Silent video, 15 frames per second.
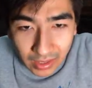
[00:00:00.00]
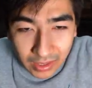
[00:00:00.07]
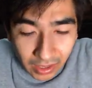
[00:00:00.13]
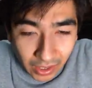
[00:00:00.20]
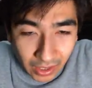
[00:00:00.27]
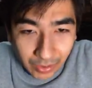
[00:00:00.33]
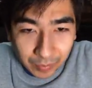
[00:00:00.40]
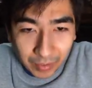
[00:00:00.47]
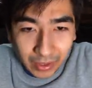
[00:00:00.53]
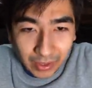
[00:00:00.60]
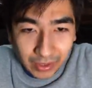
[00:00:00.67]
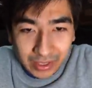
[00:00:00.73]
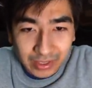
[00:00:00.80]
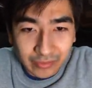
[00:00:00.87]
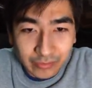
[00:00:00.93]

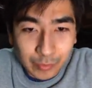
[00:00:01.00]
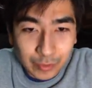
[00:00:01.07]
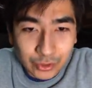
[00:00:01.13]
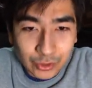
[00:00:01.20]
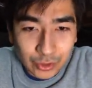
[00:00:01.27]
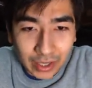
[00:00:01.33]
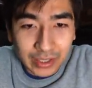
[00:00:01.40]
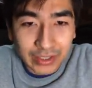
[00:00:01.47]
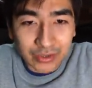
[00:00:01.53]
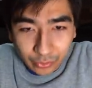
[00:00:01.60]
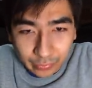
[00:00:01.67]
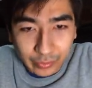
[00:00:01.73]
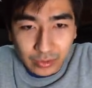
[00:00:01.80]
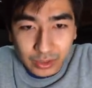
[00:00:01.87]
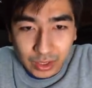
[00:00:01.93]
yeah, give them a try. They're
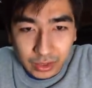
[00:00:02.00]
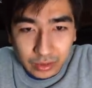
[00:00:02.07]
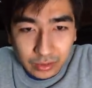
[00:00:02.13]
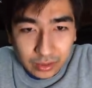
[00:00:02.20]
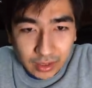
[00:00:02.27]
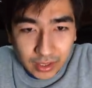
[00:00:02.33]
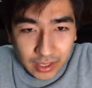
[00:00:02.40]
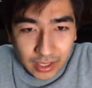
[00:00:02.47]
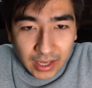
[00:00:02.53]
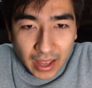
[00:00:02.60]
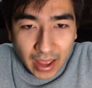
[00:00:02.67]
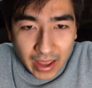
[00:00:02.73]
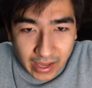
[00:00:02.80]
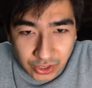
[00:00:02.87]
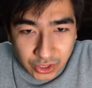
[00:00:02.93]
very good.
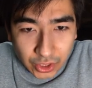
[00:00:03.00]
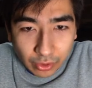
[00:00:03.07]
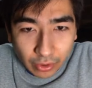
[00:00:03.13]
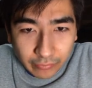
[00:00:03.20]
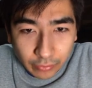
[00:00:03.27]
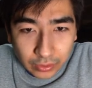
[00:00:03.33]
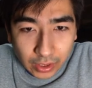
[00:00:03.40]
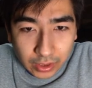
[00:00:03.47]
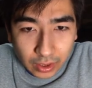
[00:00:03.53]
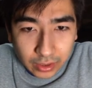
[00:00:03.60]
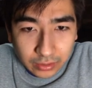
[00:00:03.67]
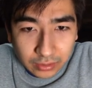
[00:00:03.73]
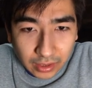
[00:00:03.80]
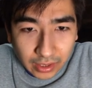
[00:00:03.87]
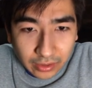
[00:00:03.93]
AJO, I've only
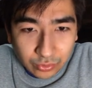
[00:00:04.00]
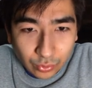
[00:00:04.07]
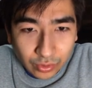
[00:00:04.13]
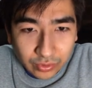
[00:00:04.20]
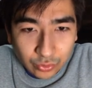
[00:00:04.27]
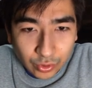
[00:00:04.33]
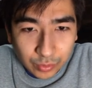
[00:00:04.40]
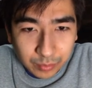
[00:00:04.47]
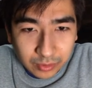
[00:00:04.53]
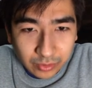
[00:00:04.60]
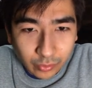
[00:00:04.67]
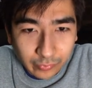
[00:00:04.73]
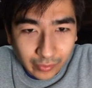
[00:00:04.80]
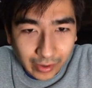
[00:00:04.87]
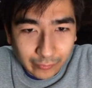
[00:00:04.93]
caught like three streams, and
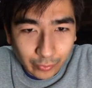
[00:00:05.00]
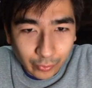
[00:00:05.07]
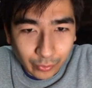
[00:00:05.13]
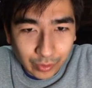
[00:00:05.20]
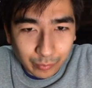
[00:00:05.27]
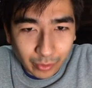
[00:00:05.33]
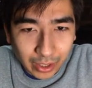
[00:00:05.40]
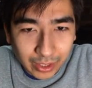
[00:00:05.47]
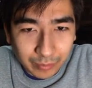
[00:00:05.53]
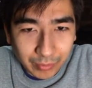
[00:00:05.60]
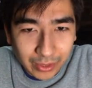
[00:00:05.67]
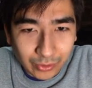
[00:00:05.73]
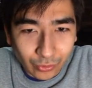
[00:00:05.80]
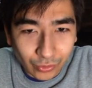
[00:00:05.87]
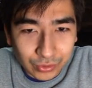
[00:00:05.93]
so far I've heard him
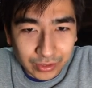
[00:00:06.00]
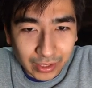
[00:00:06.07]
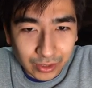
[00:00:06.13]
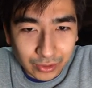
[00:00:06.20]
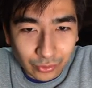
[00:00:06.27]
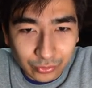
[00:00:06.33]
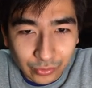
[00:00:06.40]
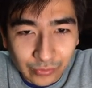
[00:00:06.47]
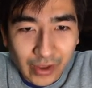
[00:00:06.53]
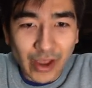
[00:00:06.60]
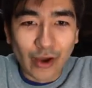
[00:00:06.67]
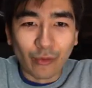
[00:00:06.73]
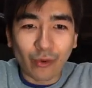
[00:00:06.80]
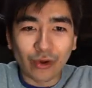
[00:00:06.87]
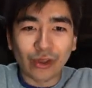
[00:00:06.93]
recommend old Taylor Swift.
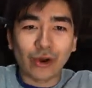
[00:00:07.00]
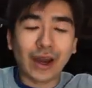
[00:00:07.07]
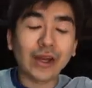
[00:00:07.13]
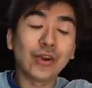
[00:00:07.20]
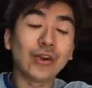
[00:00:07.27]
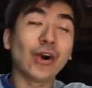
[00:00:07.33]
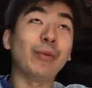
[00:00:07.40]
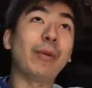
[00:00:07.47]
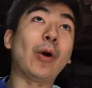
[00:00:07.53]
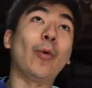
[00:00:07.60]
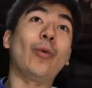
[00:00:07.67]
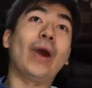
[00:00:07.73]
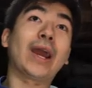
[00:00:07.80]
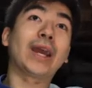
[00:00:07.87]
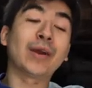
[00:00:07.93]
Well, yo, I don't know about
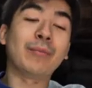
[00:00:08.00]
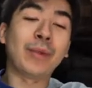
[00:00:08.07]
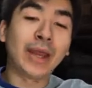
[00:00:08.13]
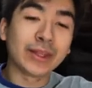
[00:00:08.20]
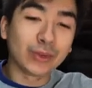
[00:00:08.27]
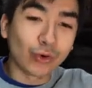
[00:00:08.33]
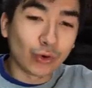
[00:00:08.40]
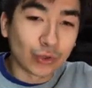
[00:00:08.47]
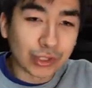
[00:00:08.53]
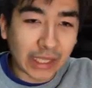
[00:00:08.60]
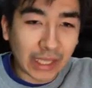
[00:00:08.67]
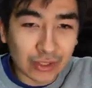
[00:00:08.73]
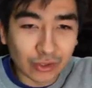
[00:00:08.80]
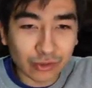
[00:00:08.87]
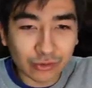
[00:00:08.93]
recommend old
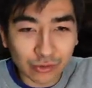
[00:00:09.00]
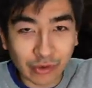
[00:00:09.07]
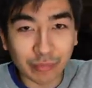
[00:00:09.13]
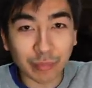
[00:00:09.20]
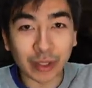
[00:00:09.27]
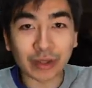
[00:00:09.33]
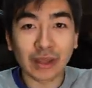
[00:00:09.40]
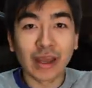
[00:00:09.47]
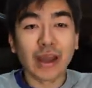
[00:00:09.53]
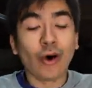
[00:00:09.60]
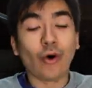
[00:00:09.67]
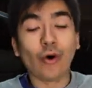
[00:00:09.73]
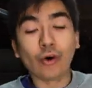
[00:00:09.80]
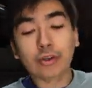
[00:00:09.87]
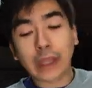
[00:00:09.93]
Taylor Swift, but
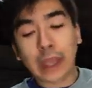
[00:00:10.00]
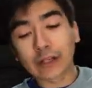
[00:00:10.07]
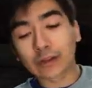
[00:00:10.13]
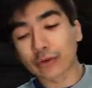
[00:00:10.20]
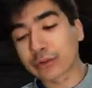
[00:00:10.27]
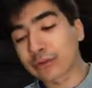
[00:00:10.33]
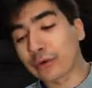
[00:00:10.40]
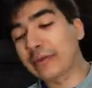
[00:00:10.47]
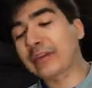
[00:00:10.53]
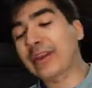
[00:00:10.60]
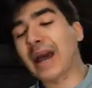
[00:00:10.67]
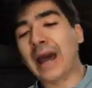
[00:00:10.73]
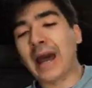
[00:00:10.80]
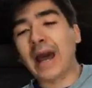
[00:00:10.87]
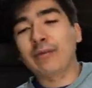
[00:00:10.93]
old Taylor Swift, yeah,
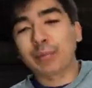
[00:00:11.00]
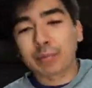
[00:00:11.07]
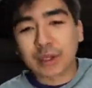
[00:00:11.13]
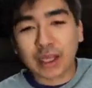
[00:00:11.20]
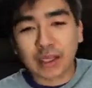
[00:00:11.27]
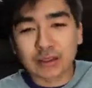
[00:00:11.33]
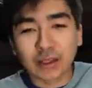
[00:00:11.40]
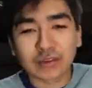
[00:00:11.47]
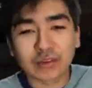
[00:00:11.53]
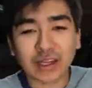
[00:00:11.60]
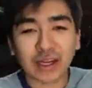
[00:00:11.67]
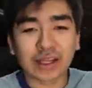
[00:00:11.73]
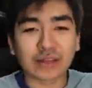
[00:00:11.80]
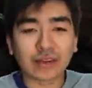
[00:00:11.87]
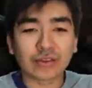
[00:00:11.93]
I have a playlist
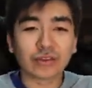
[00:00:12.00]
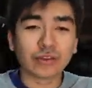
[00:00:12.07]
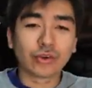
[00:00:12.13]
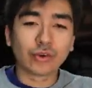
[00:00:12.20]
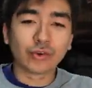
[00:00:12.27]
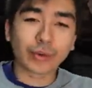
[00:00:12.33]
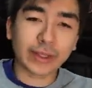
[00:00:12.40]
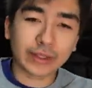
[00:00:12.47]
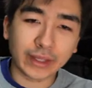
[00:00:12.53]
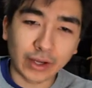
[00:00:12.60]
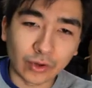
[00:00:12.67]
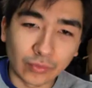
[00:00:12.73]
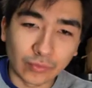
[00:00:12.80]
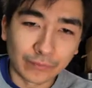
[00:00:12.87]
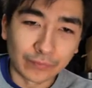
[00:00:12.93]
that I listen to right
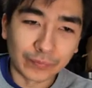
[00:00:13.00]
now,